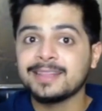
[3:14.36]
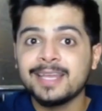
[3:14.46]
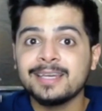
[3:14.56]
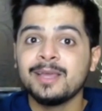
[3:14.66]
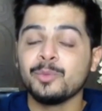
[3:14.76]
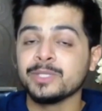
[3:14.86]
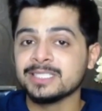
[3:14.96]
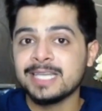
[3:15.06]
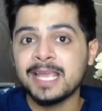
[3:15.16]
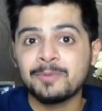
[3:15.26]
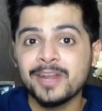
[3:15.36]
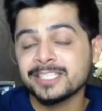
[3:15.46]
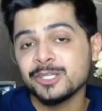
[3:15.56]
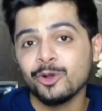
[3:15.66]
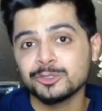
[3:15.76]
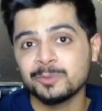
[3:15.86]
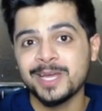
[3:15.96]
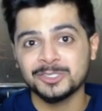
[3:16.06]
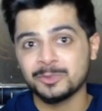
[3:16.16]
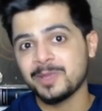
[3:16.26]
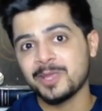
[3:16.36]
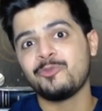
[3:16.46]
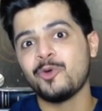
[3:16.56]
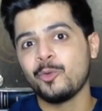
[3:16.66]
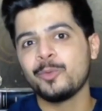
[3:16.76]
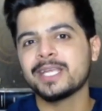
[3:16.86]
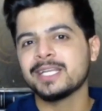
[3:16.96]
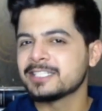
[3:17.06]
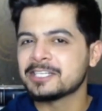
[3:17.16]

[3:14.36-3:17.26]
then with his leg breaks, he also managed to pick four wickets.